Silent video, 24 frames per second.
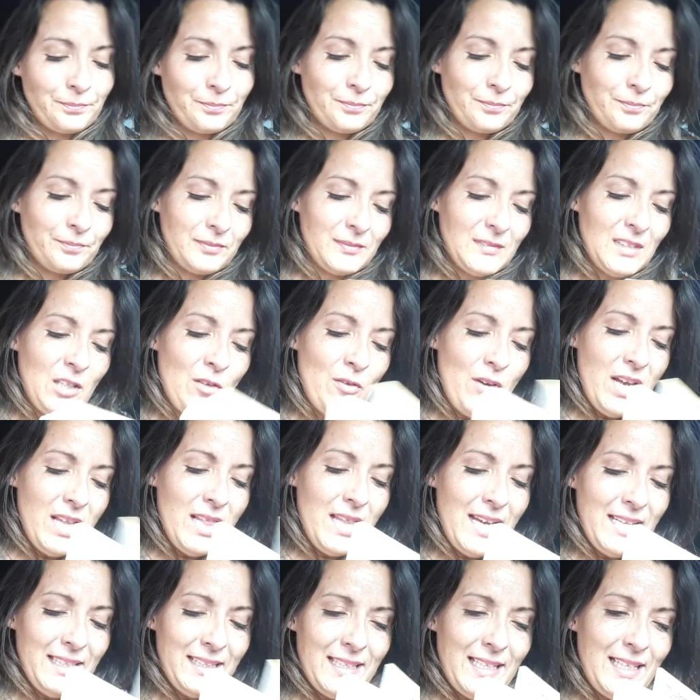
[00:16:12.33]
Oh, I
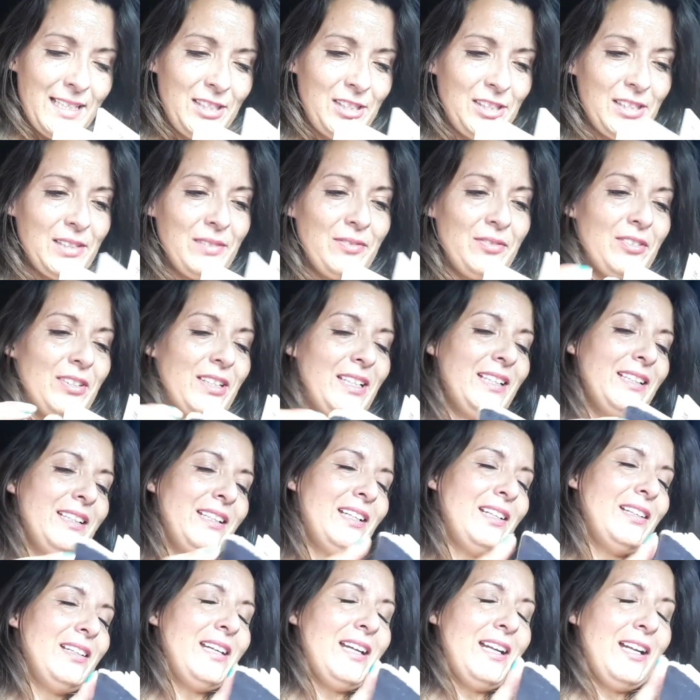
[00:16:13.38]
like that shift right there.
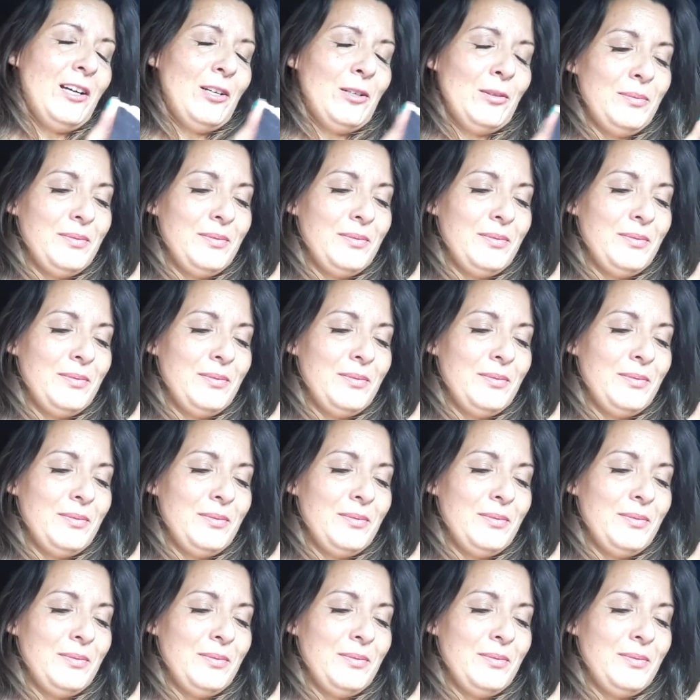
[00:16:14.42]
That helped.